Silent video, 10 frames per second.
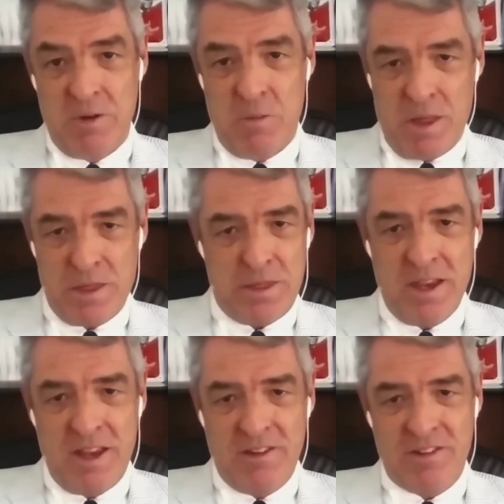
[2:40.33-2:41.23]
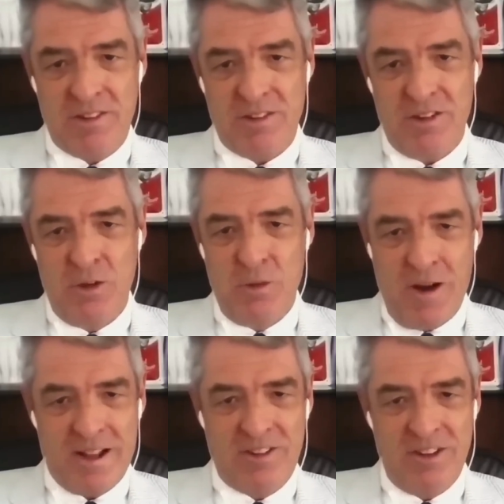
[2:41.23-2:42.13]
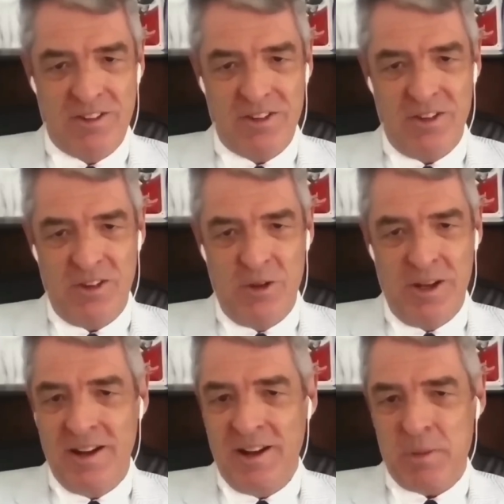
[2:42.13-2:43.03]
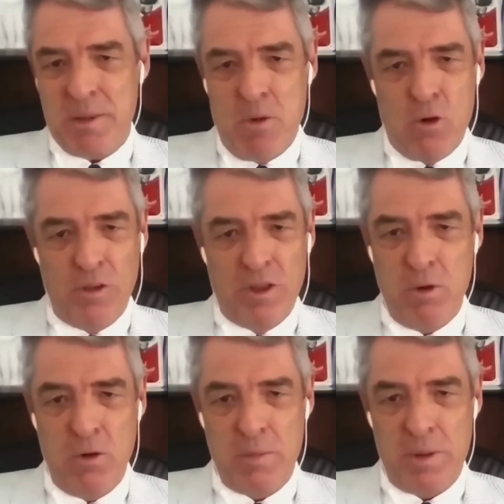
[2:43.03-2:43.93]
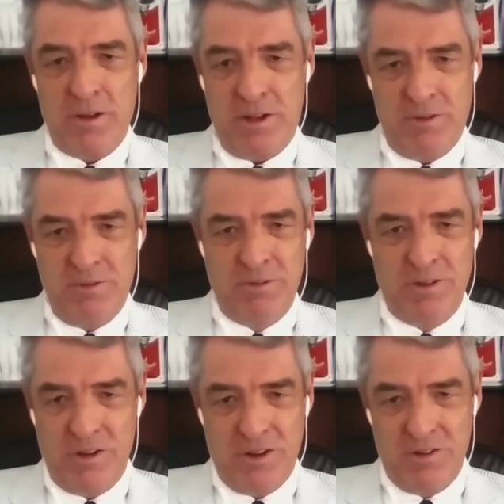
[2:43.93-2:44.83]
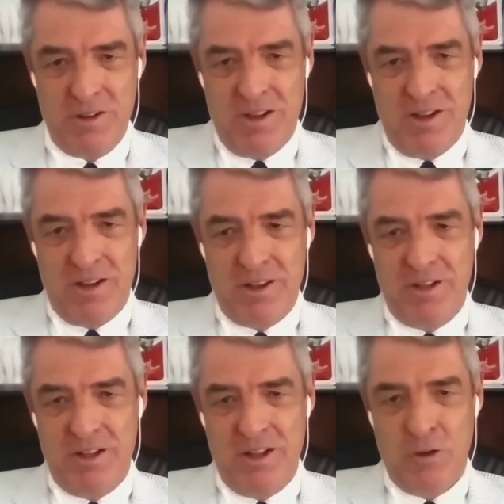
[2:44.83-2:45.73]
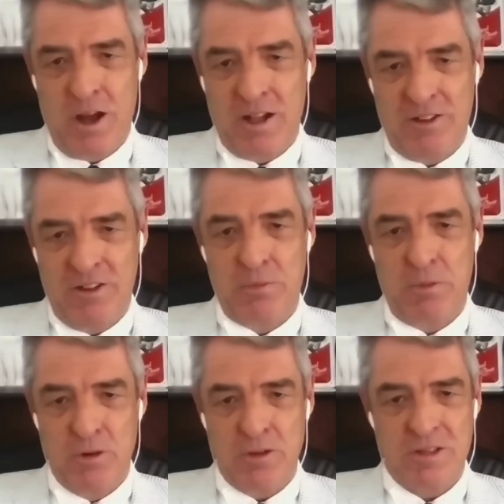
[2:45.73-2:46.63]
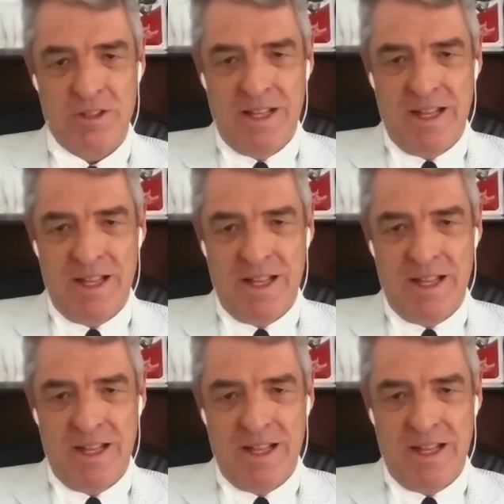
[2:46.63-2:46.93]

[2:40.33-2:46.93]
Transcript: But one thing is, United, you need a little bit more on the ball about you, don't you, than Ugarte has brought.